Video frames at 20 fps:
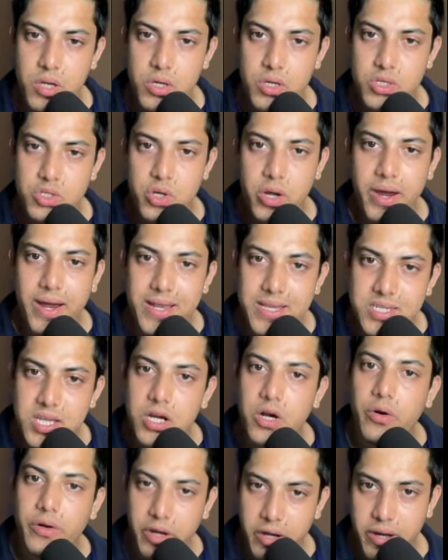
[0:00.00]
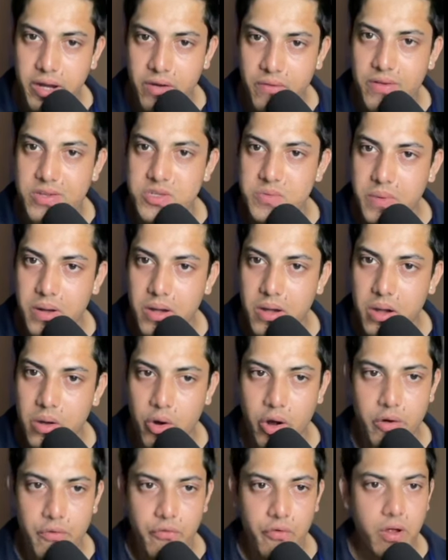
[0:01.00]
So it's a good investment.
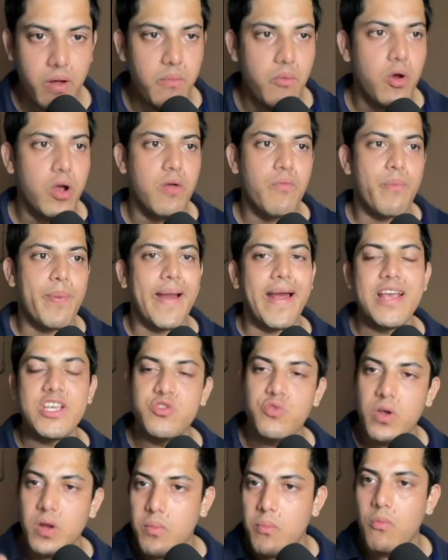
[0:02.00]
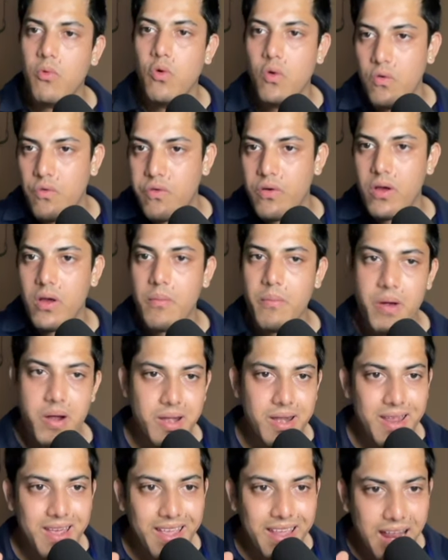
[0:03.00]
Not from, okay, price will move,
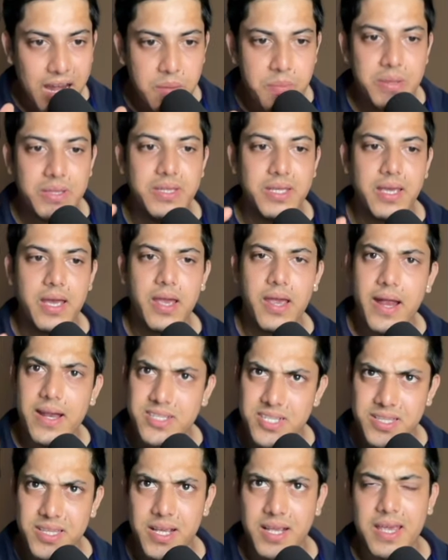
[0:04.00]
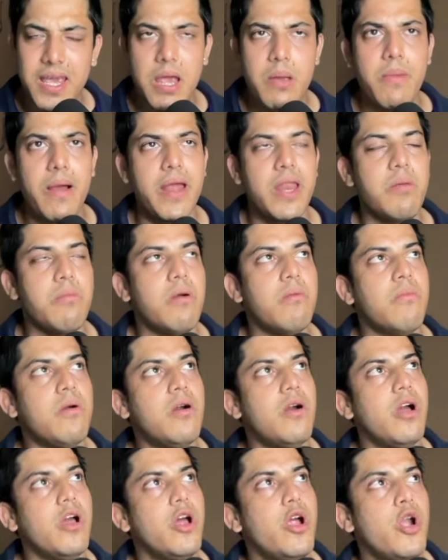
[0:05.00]
but it'll be there. It's in the game, I
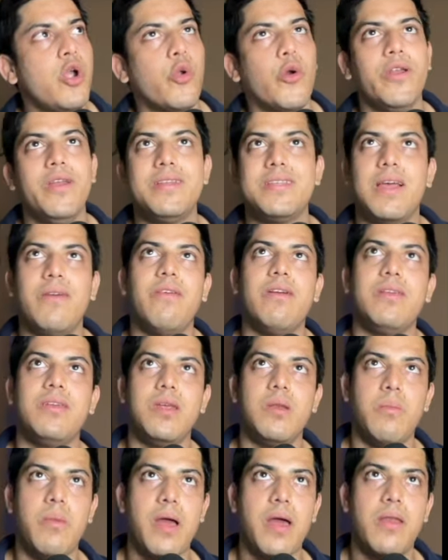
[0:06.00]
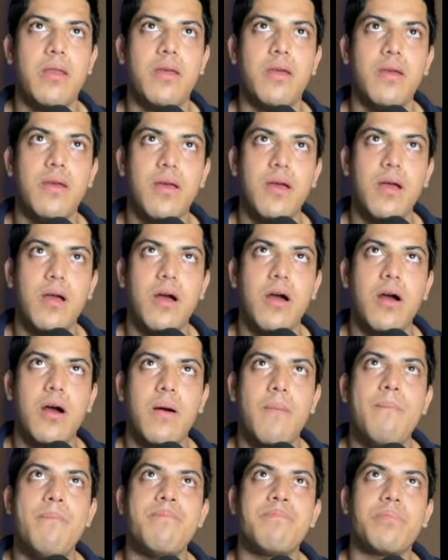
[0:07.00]
remember, 2017, man.
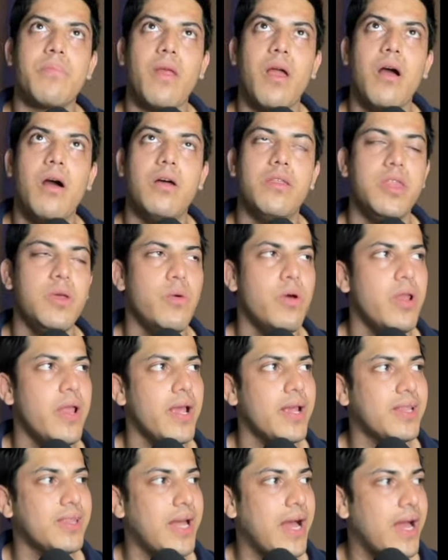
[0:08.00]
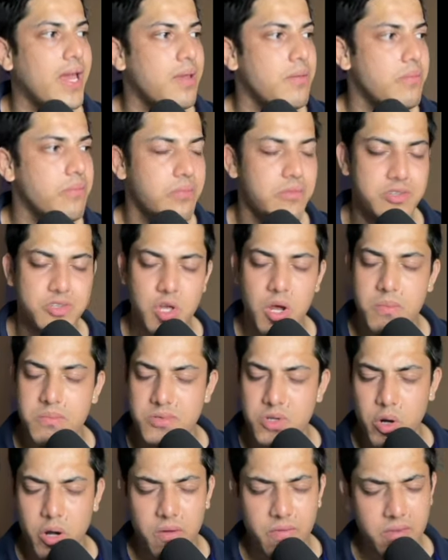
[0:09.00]
There were like time, some
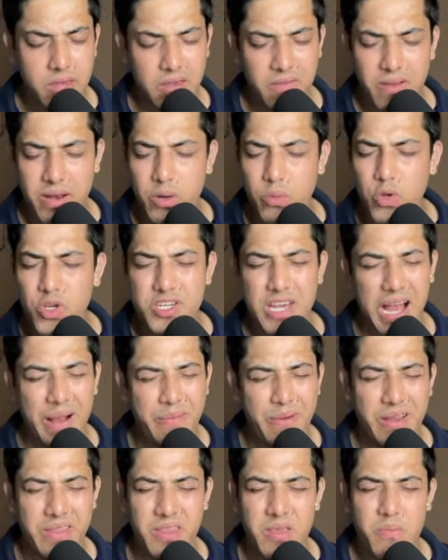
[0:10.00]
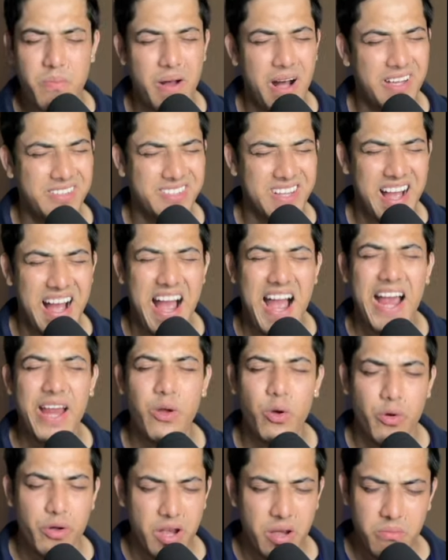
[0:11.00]
sort of event which happened in the past, I
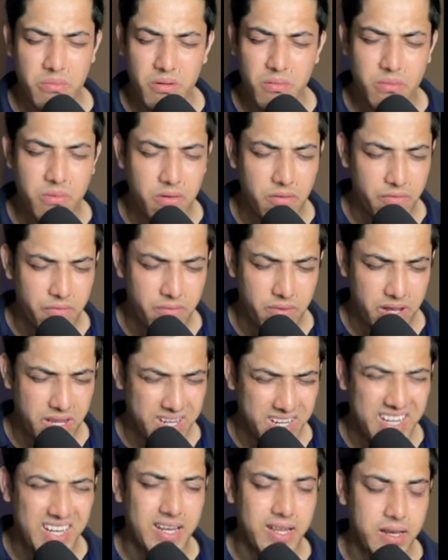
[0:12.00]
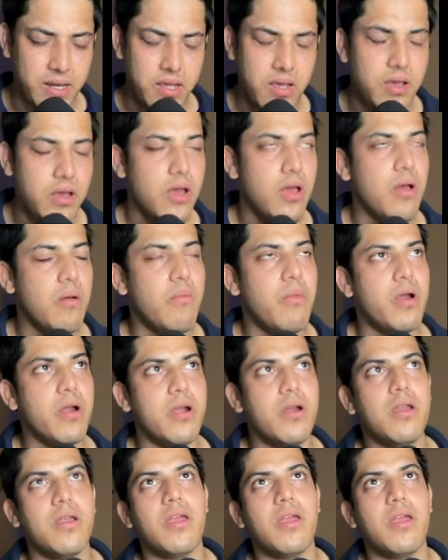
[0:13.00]
don't remember like clearly, but